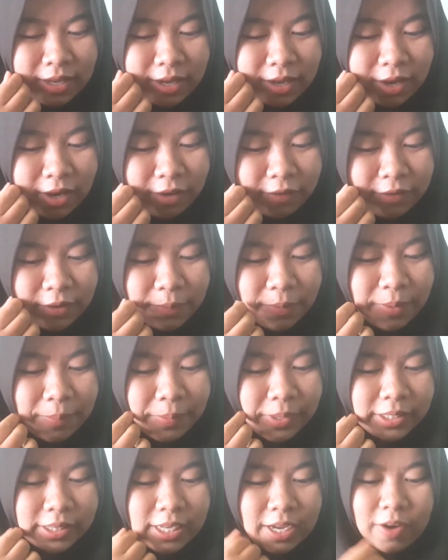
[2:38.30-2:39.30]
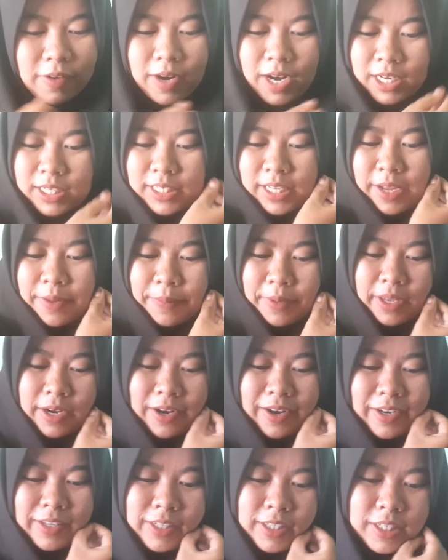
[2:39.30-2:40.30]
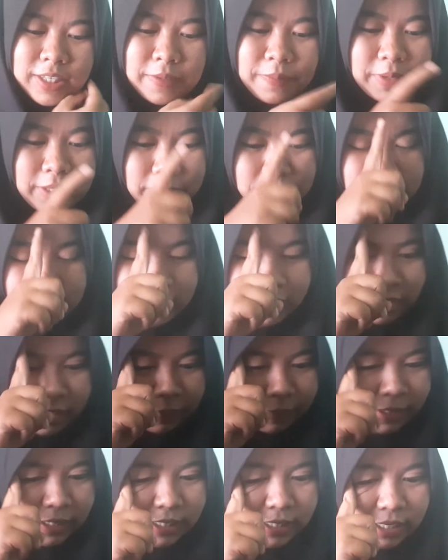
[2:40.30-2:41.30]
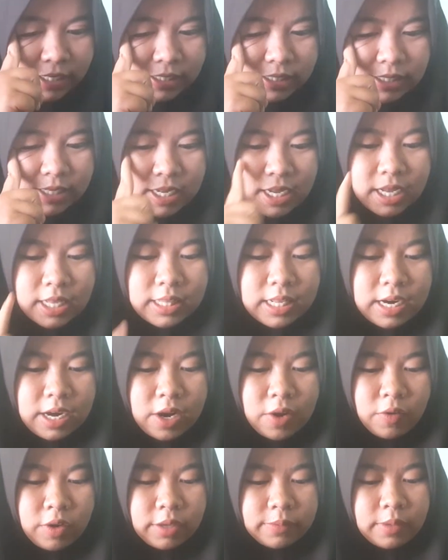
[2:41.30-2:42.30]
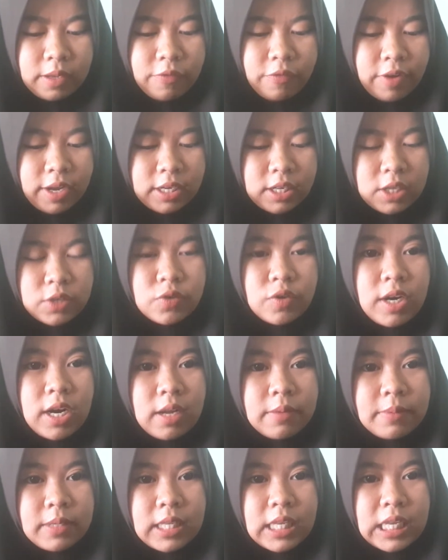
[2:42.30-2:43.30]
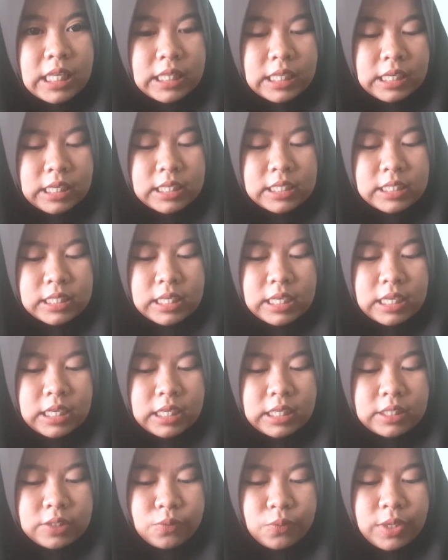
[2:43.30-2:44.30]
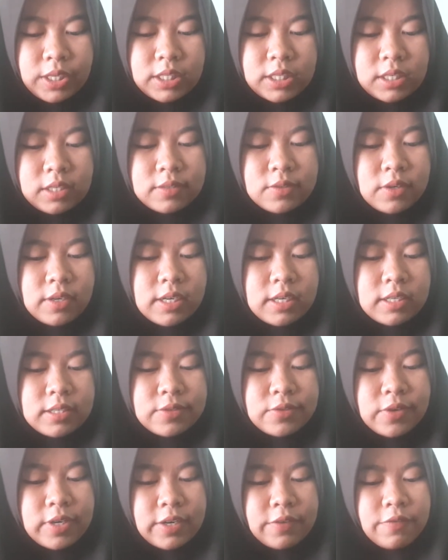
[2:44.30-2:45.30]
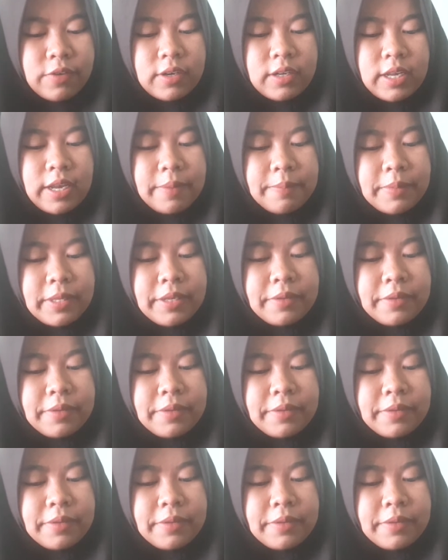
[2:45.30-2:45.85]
of the property ownership relationship between other persons. The record of an insurable interest in with insurance for the